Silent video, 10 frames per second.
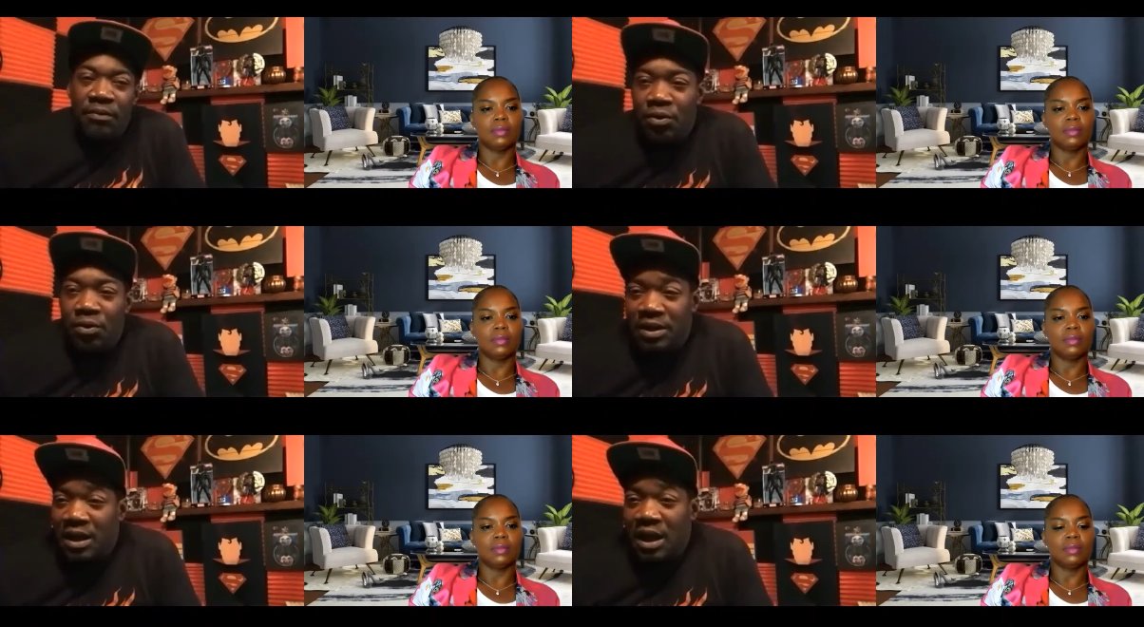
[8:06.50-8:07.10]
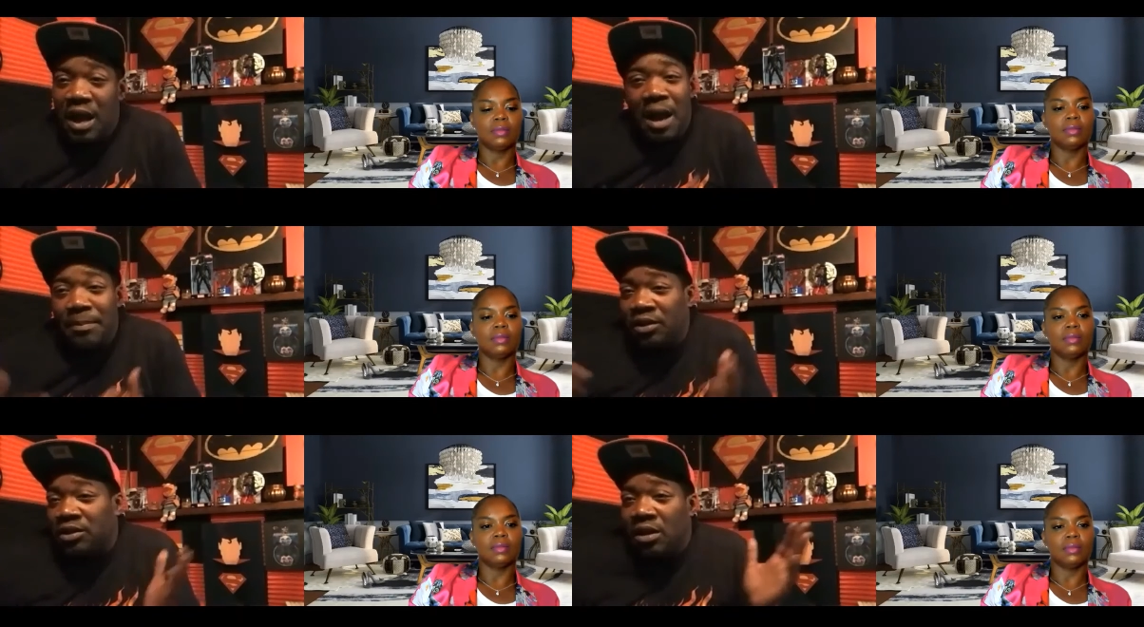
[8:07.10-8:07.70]
Speaker 1: view me. I'm
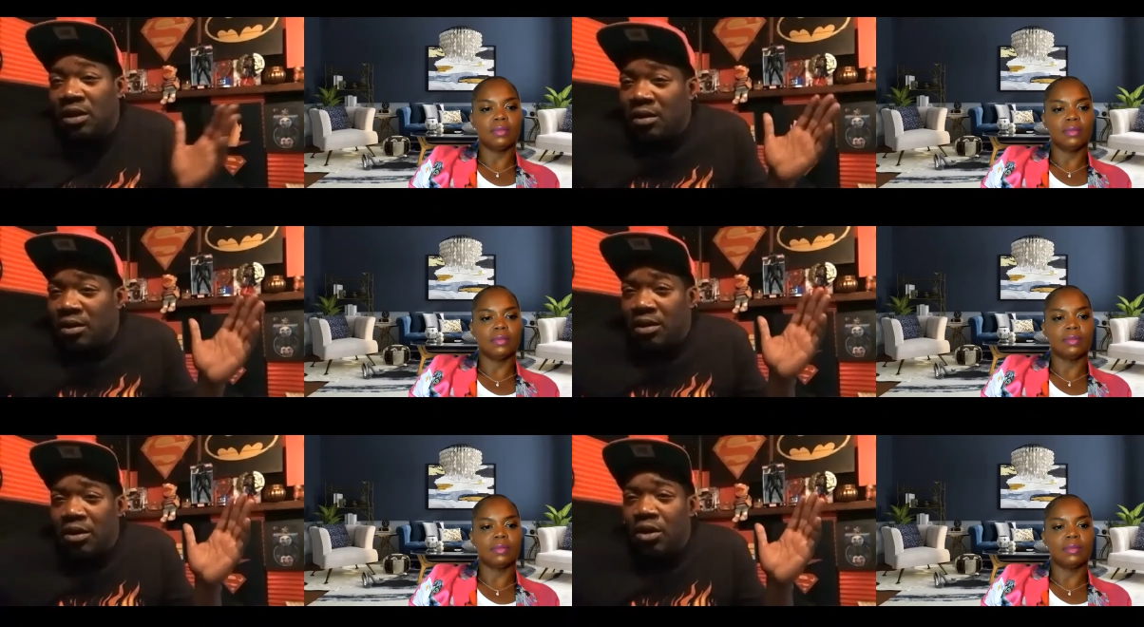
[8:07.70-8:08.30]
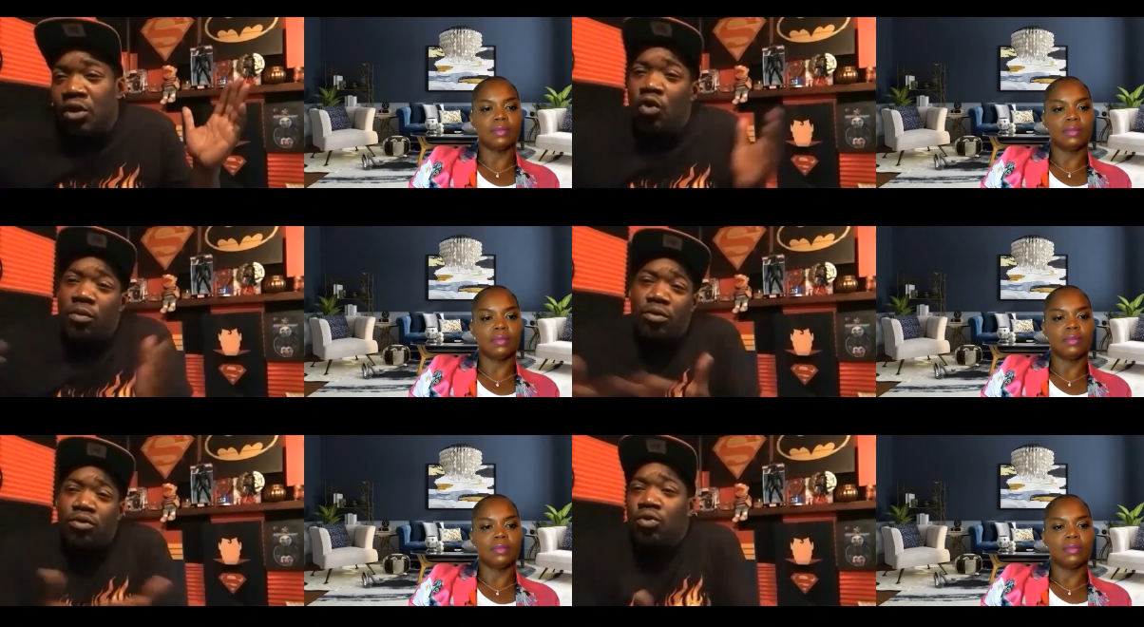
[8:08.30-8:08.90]
just a a, a
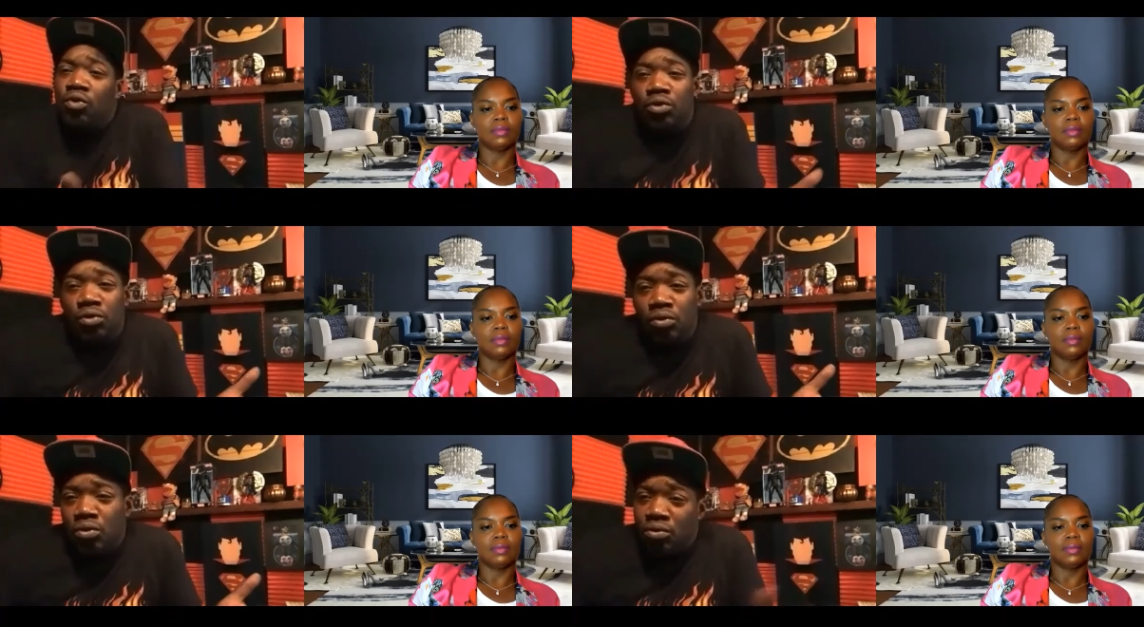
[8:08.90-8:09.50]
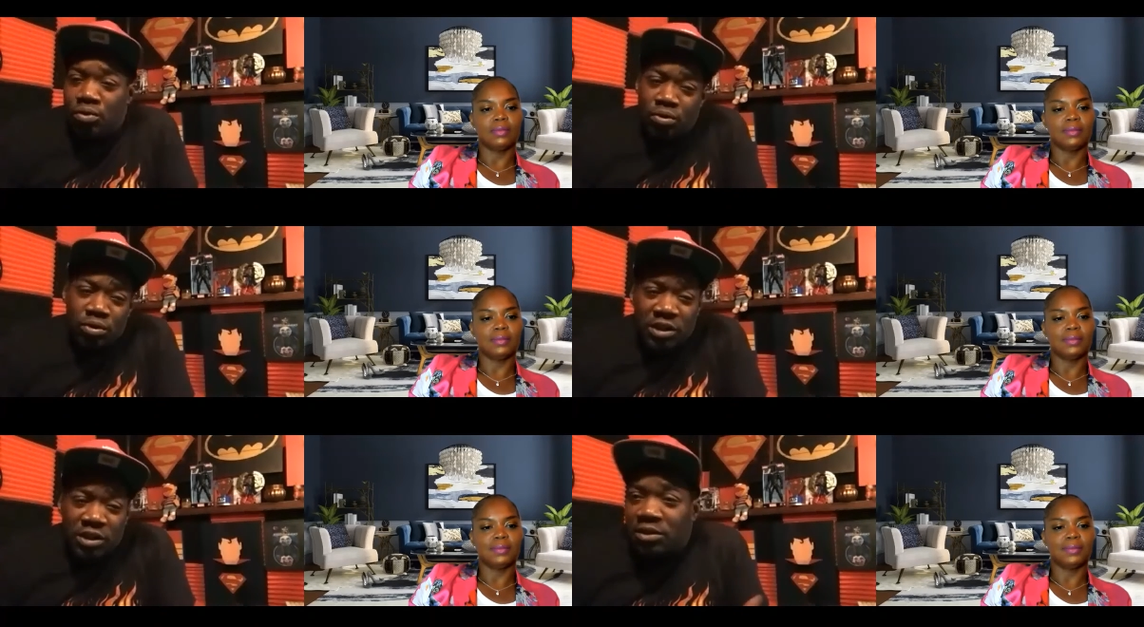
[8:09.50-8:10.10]
normal dude who
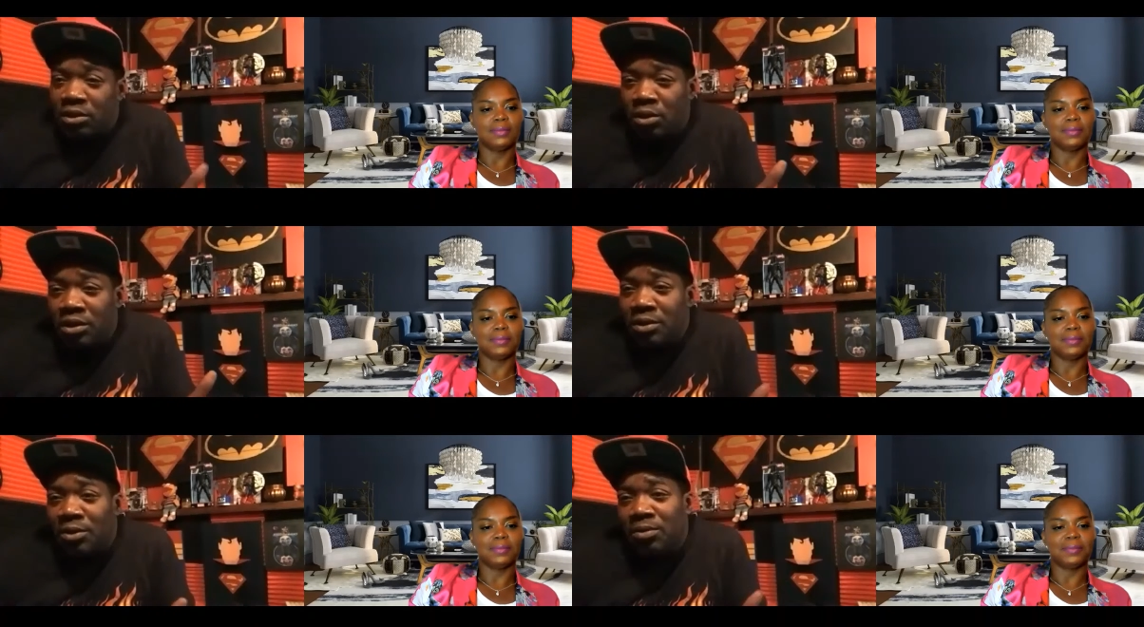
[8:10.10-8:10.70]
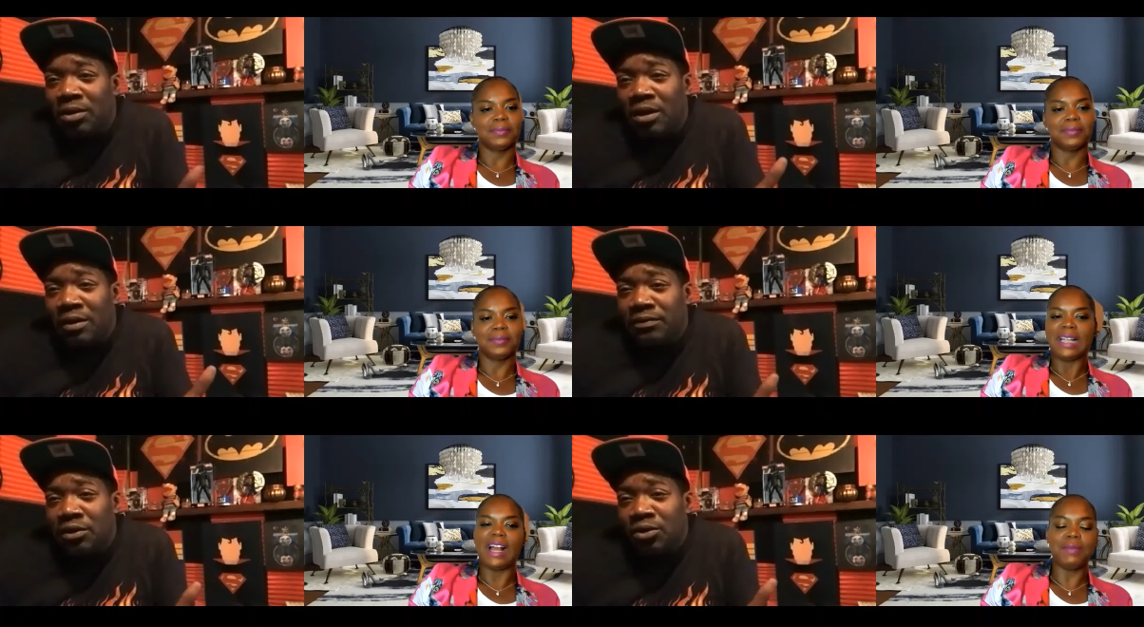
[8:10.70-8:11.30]
just do you know love
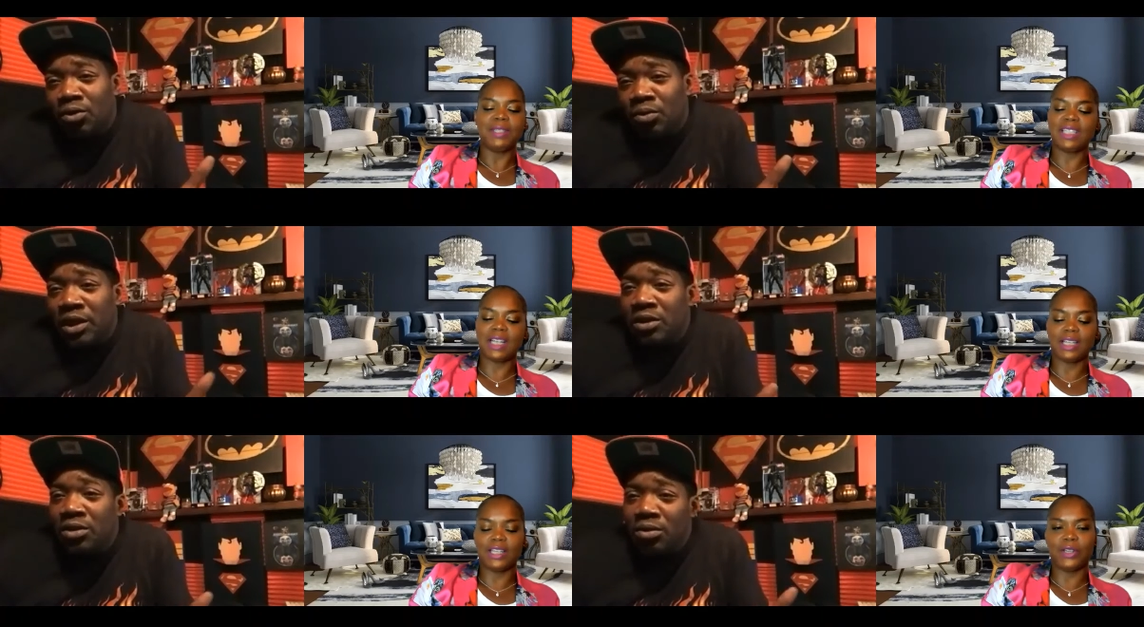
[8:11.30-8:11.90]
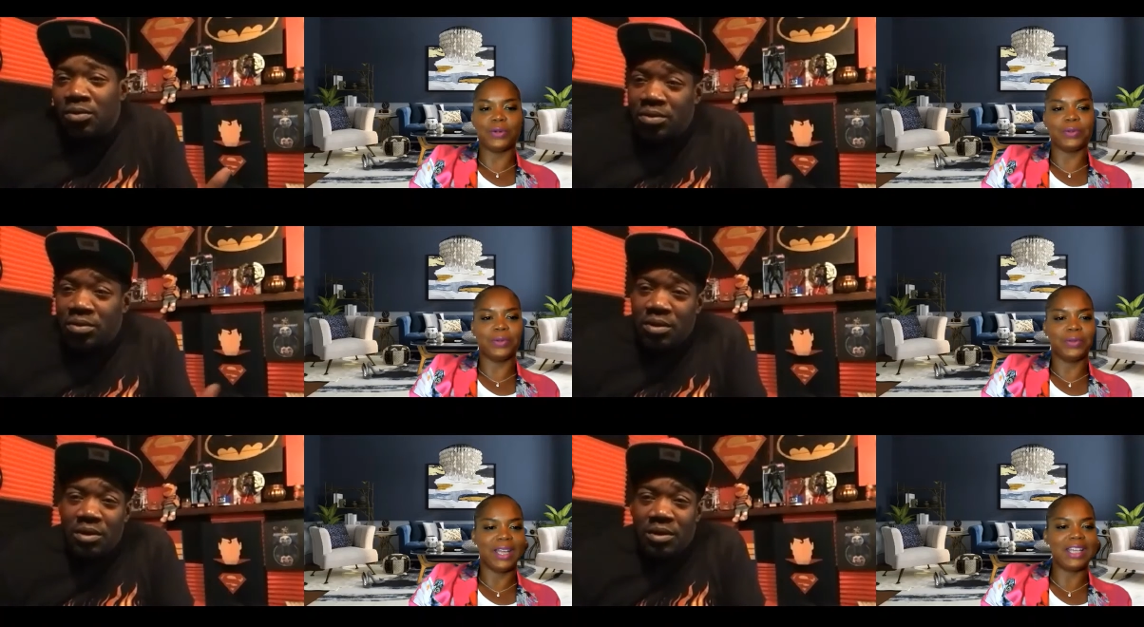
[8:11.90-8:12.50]
to do I'm what sick he of you.
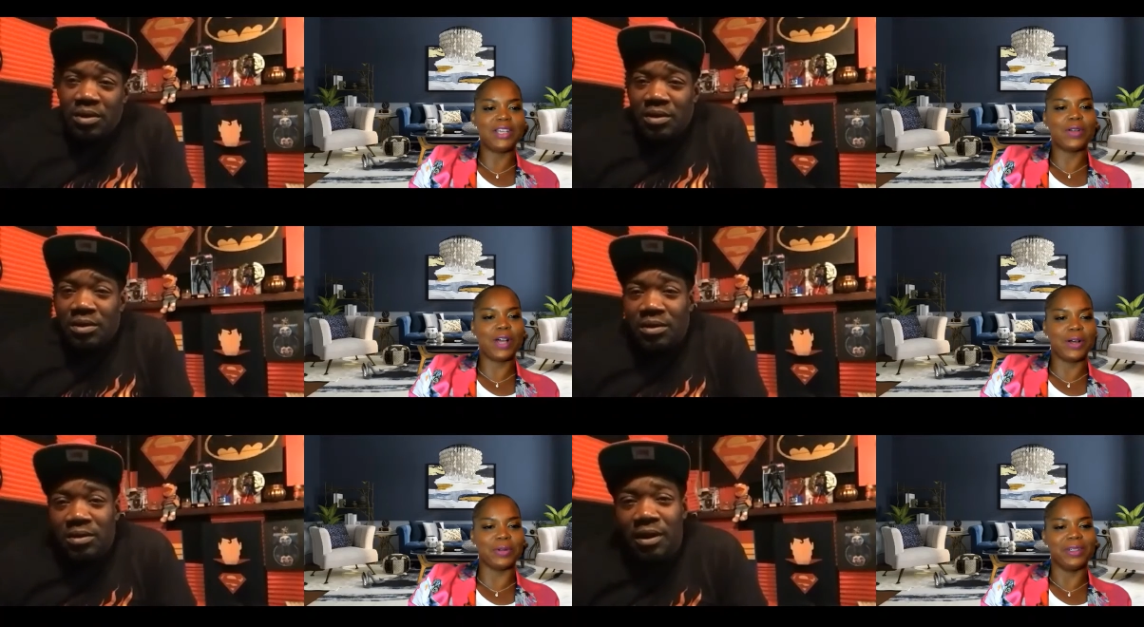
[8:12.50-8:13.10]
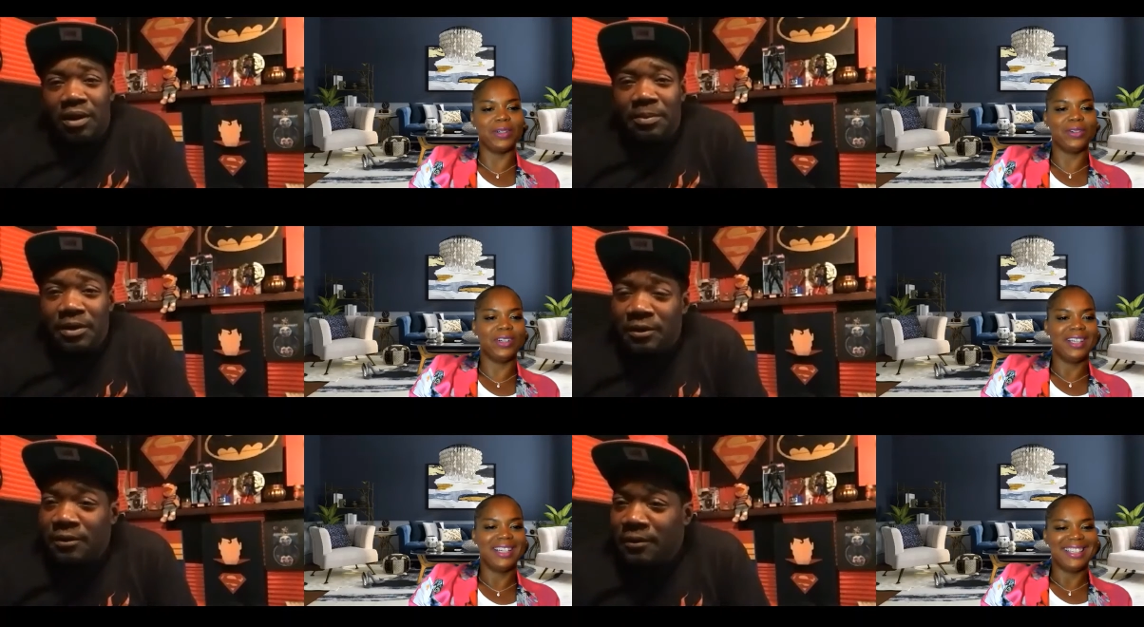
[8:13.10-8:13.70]
Speaker 2: Here you go. I
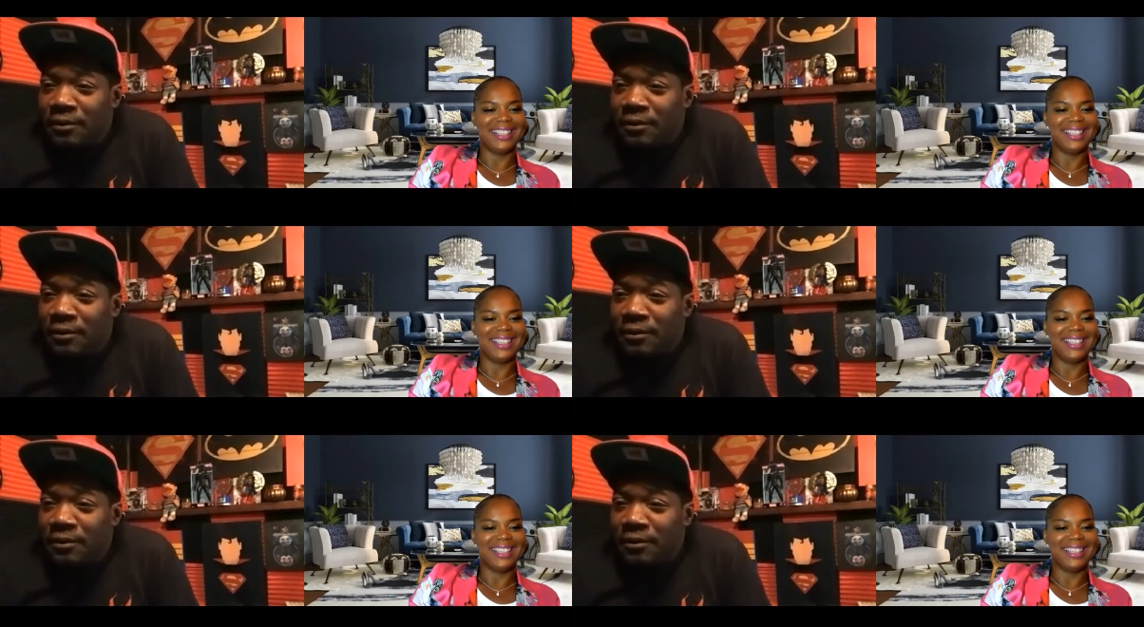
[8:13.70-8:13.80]
mean,